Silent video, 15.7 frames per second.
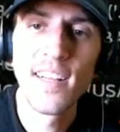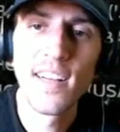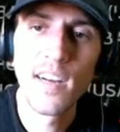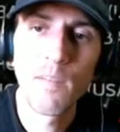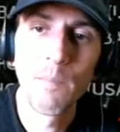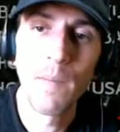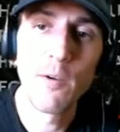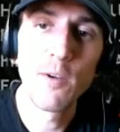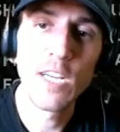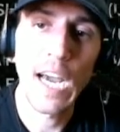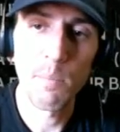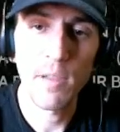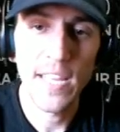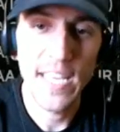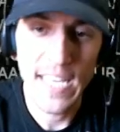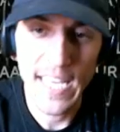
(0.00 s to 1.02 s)
Maybe we got to
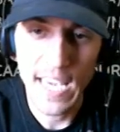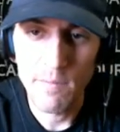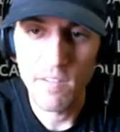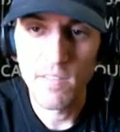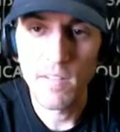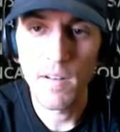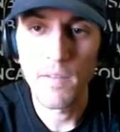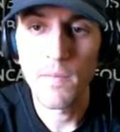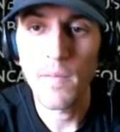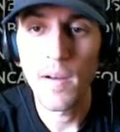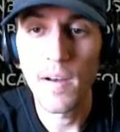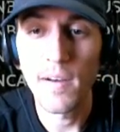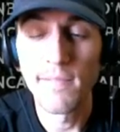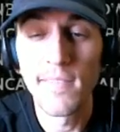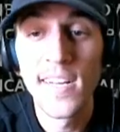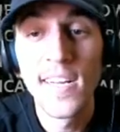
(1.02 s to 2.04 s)
play a game of,
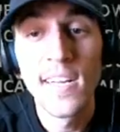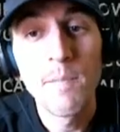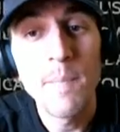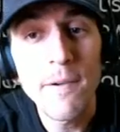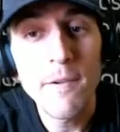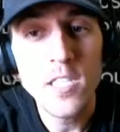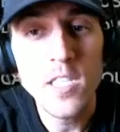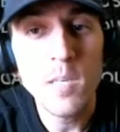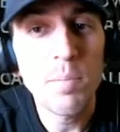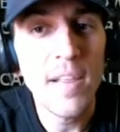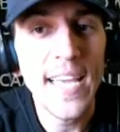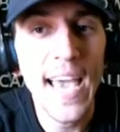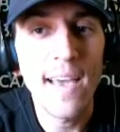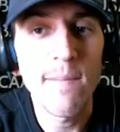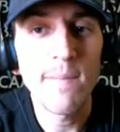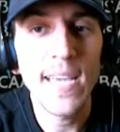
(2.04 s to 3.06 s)
of. Maybe we should play
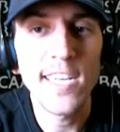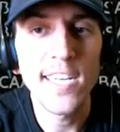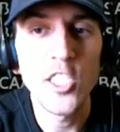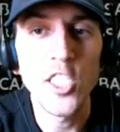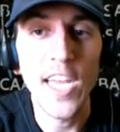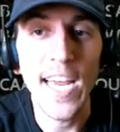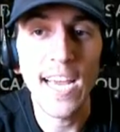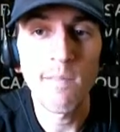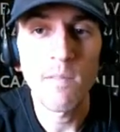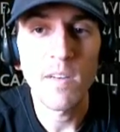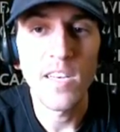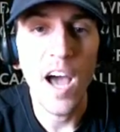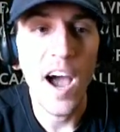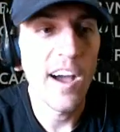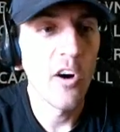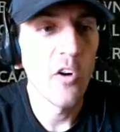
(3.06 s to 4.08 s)
N B A Jam
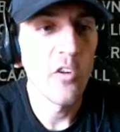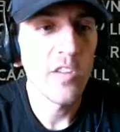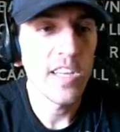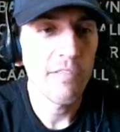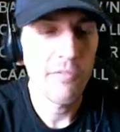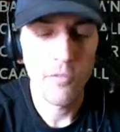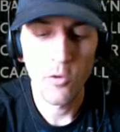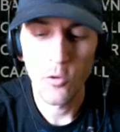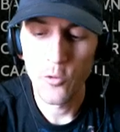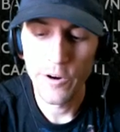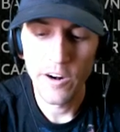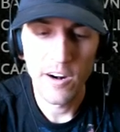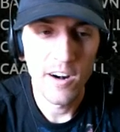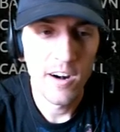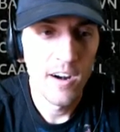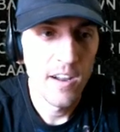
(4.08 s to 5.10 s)
not only
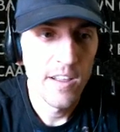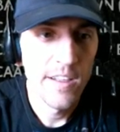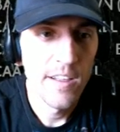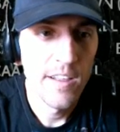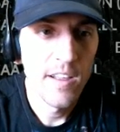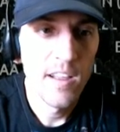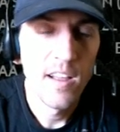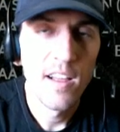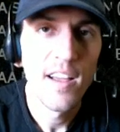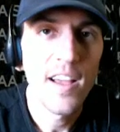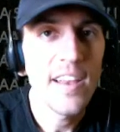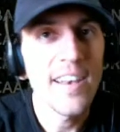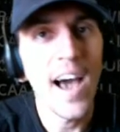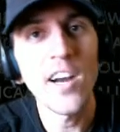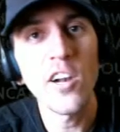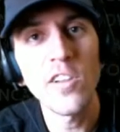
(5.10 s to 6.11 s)
for,
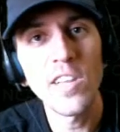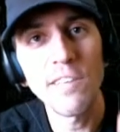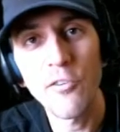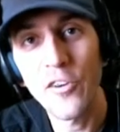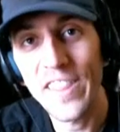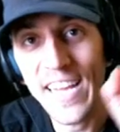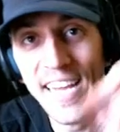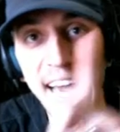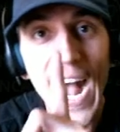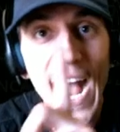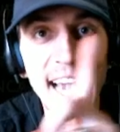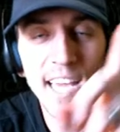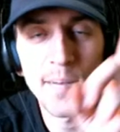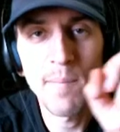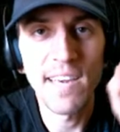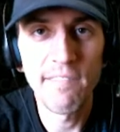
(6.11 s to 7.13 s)
not only for the guy
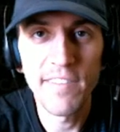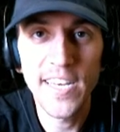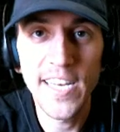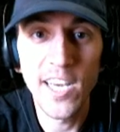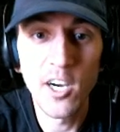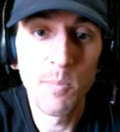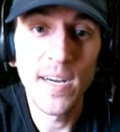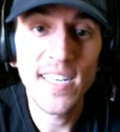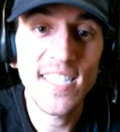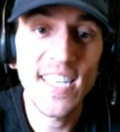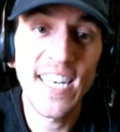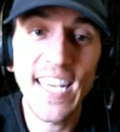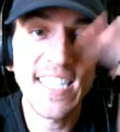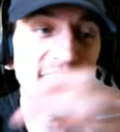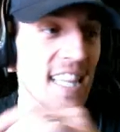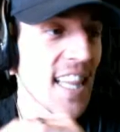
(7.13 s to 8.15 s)
in my video, but
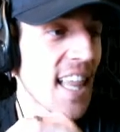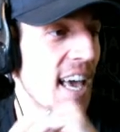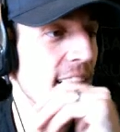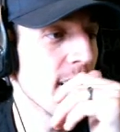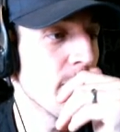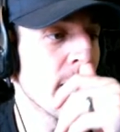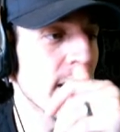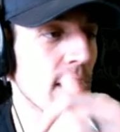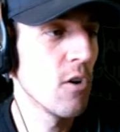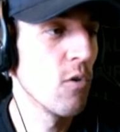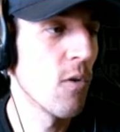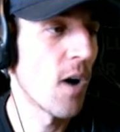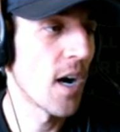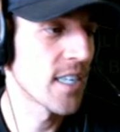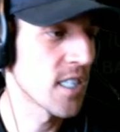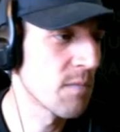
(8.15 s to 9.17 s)
today's anybody who
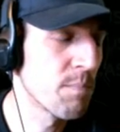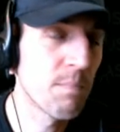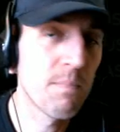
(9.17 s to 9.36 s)
watches.